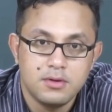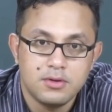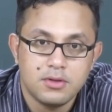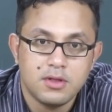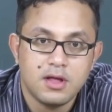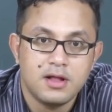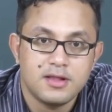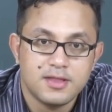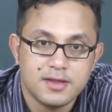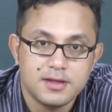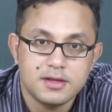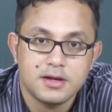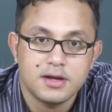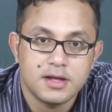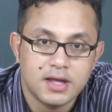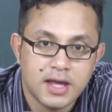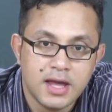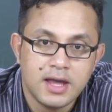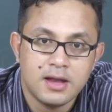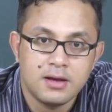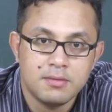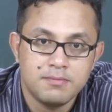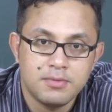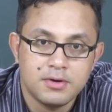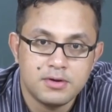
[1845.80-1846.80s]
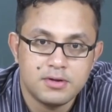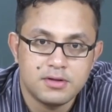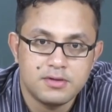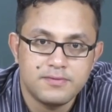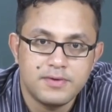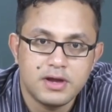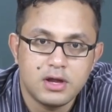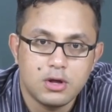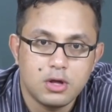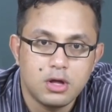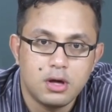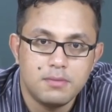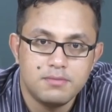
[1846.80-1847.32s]
So I said it again because it's a
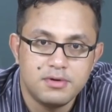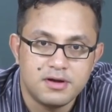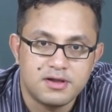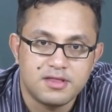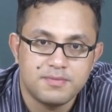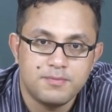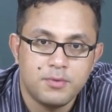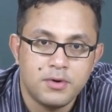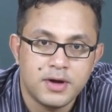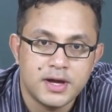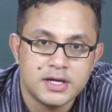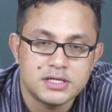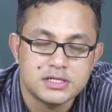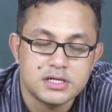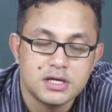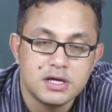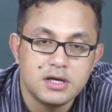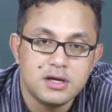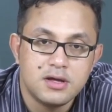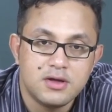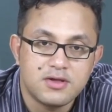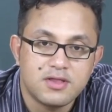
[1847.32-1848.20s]
very complex point.